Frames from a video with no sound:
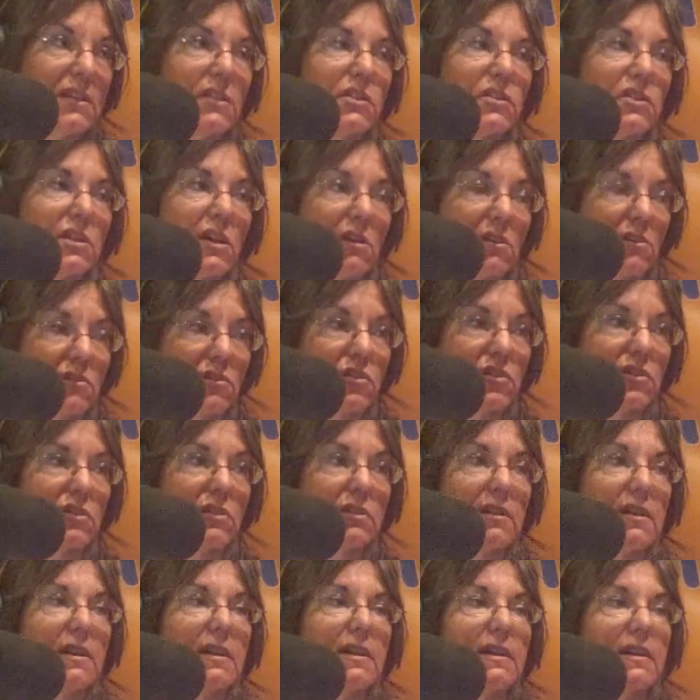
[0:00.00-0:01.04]
each
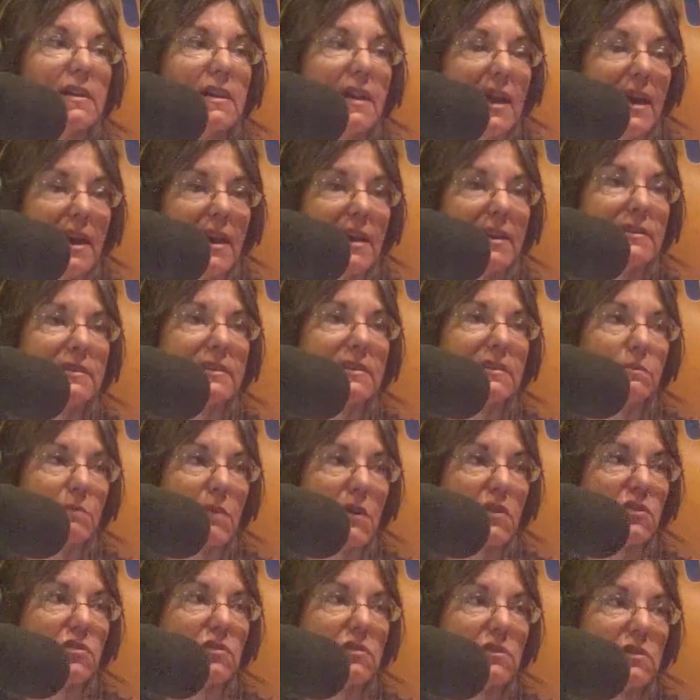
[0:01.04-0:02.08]
culture has a
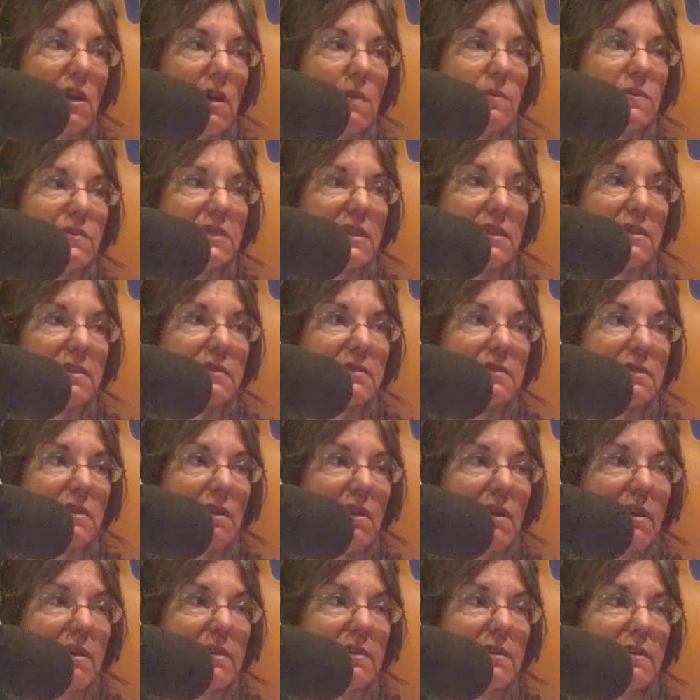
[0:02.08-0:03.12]
special time set
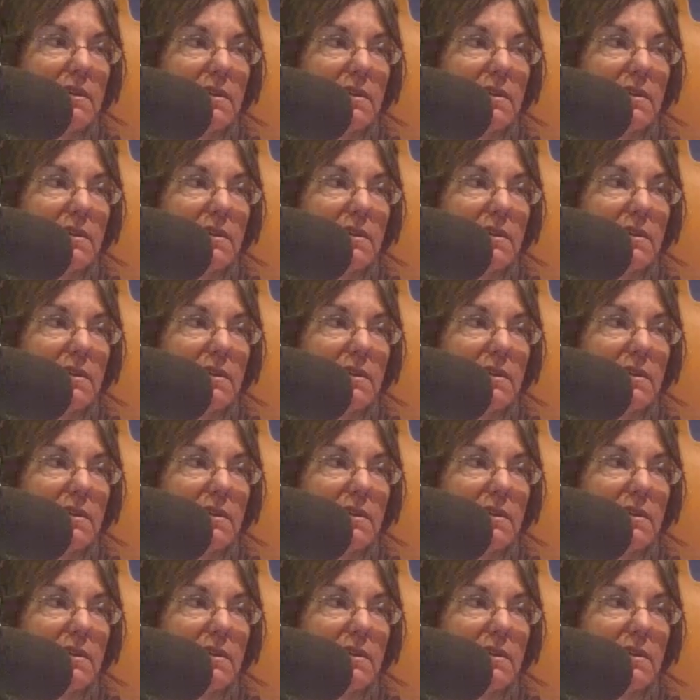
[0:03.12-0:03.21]
aside.